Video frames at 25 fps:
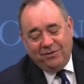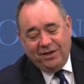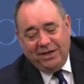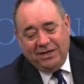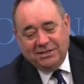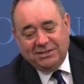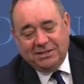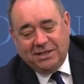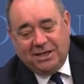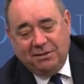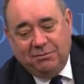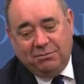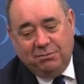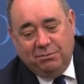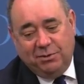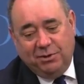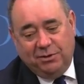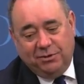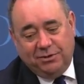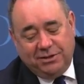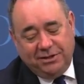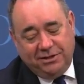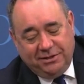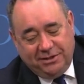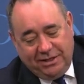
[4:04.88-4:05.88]
defence
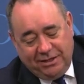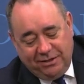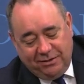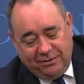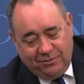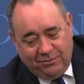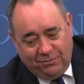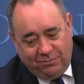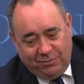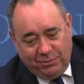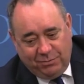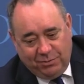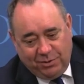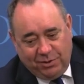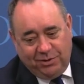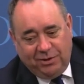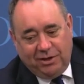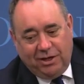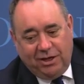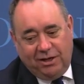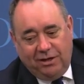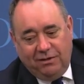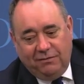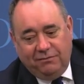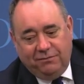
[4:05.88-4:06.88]
capability, then we
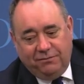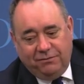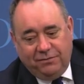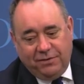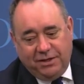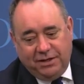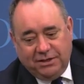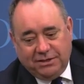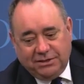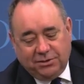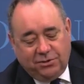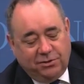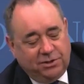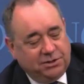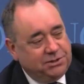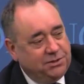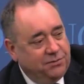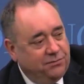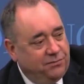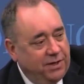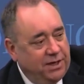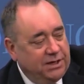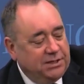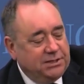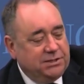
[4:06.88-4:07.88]
will have a
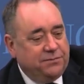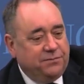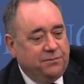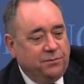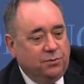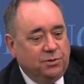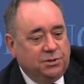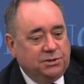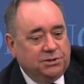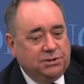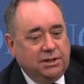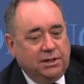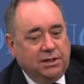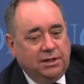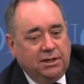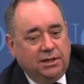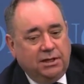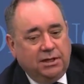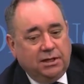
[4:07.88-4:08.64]
Scottish Defence Force.